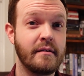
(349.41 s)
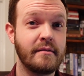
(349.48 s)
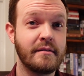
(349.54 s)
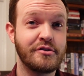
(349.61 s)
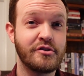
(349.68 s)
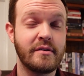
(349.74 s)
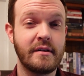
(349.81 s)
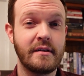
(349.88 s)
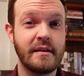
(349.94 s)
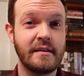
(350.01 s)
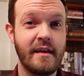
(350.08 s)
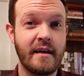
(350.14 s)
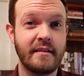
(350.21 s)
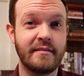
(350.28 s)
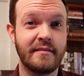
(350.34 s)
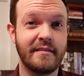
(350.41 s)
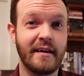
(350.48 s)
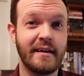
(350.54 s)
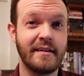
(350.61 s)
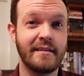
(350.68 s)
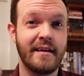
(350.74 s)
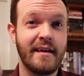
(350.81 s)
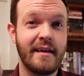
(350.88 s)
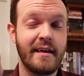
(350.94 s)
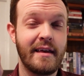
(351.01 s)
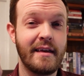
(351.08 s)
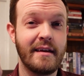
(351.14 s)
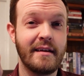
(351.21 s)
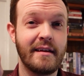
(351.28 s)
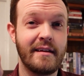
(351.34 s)
the Trinity test site
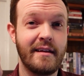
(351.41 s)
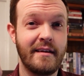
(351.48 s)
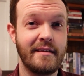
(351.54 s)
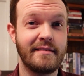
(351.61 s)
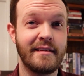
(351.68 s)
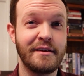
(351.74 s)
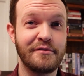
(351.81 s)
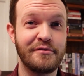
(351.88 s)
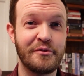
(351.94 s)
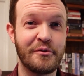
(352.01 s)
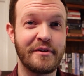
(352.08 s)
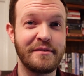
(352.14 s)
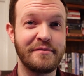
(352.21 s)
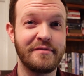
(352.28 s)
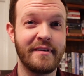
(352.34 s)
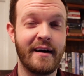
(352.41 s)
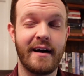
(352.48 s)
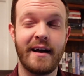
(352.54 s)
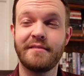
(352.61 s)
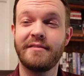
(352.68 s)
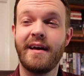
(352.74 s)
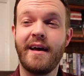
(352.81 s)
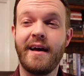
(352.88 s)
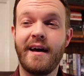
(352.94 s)
in 1945.